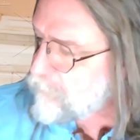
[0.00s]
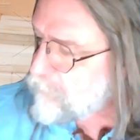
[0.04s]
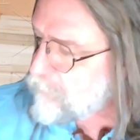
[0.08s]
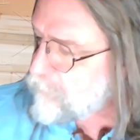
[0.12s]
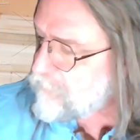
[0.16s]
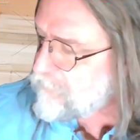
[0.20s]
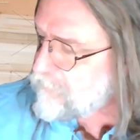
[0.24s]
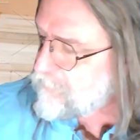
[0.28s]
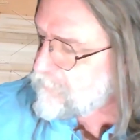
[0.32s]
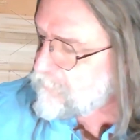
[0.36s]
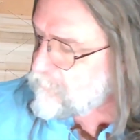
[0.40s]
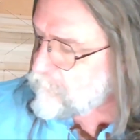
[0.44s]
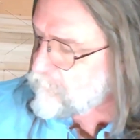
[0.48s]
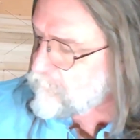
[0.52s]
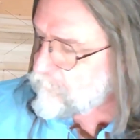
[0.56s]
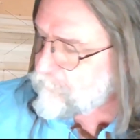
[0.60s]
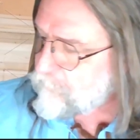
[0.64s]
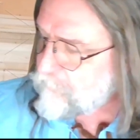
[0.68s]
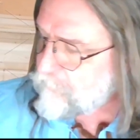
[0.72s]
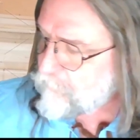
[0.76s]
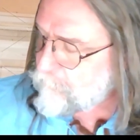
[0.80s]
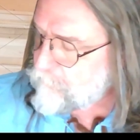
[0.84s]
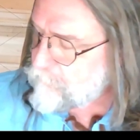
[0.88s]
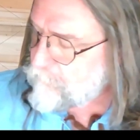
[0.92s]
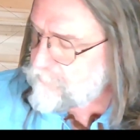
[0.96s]
a
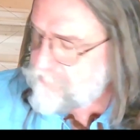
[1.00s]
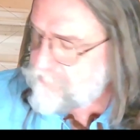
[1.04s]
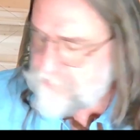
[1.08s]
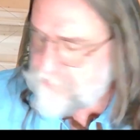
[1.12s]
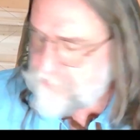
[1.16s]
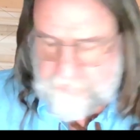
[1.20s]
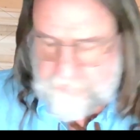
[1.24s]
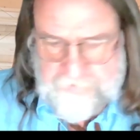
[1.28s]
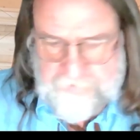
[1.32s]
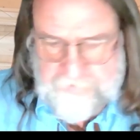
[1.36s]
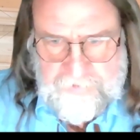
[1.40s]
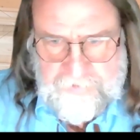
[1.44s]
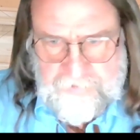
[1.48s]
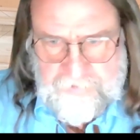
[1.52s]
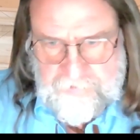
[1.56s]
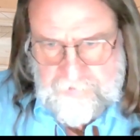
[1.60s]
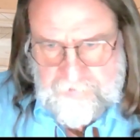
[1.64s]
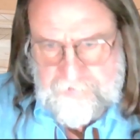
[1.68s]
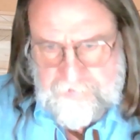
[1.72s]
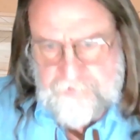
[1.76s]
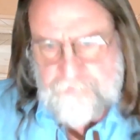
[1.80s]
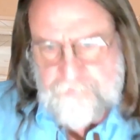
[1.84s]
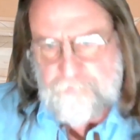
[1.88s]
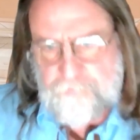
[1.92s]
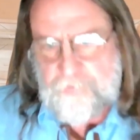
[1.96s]
political theorist,
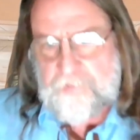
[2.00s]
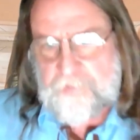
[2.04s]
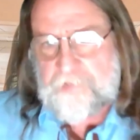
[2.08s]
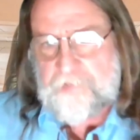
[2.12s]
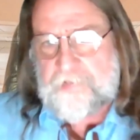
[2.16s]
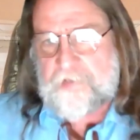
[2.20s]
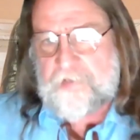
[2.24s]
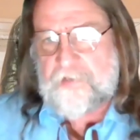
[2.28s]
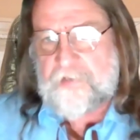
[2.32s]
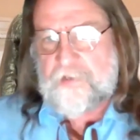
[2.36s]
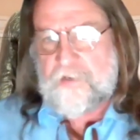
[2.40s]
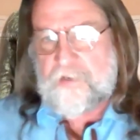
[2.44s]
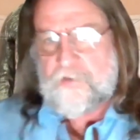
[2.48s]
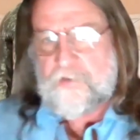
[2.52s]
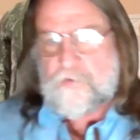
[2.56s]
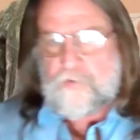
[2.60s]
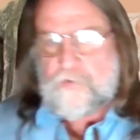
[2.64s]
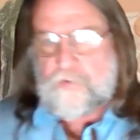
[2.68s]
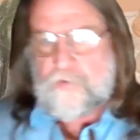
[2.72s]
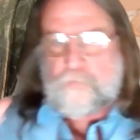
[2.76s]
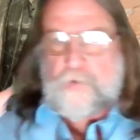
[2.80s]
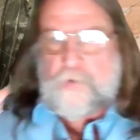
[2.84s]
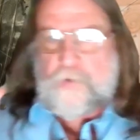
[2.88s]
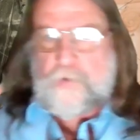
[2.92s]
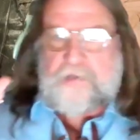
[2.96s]
it's really a
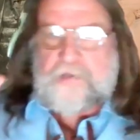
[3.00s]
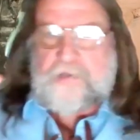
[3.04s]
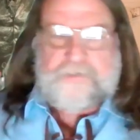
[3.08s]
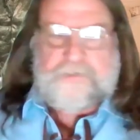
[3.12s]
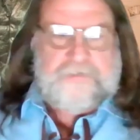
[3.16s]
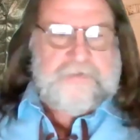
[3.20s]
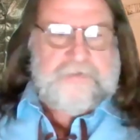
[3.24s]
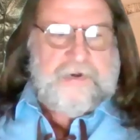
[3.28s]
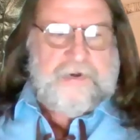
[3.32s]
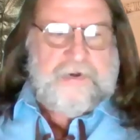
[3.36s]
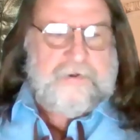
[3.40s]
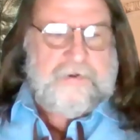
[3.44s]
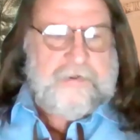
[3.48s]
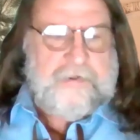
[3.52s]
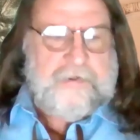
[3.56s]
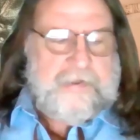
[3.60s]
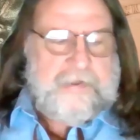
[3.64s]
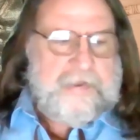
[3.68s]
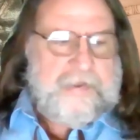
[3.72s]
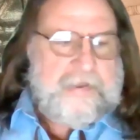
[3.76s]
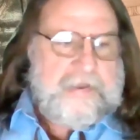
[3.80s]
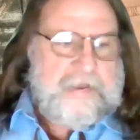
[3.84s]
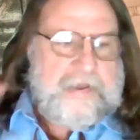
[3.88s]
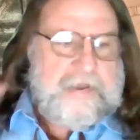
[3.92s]
good way to start.